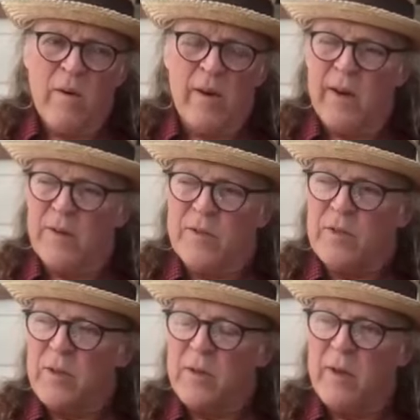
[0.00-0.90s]
It
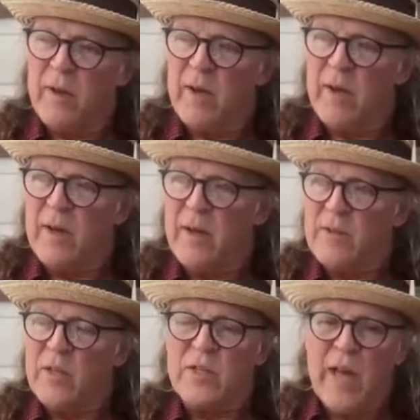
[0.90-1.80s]
is
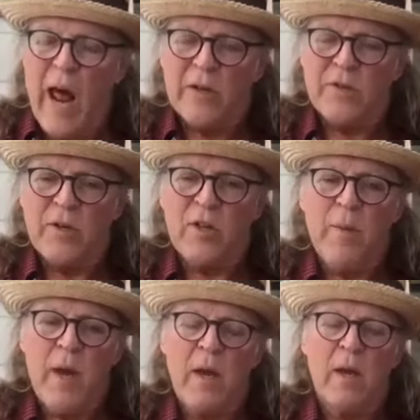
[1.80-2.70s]
it's astonishing to
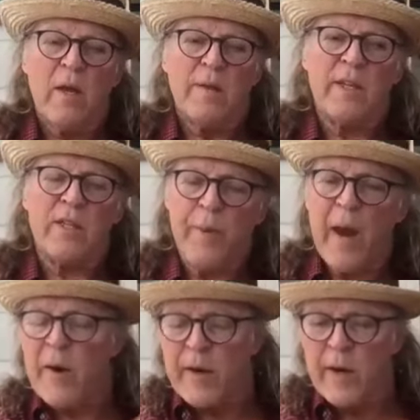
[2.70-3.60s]
me that it's
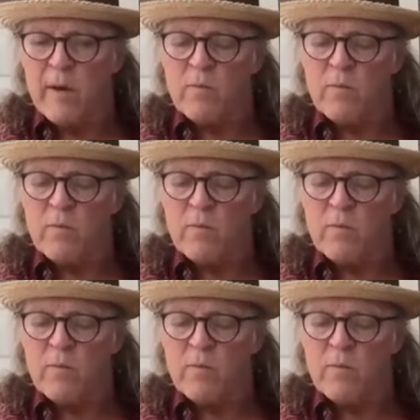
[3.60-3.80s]
buried.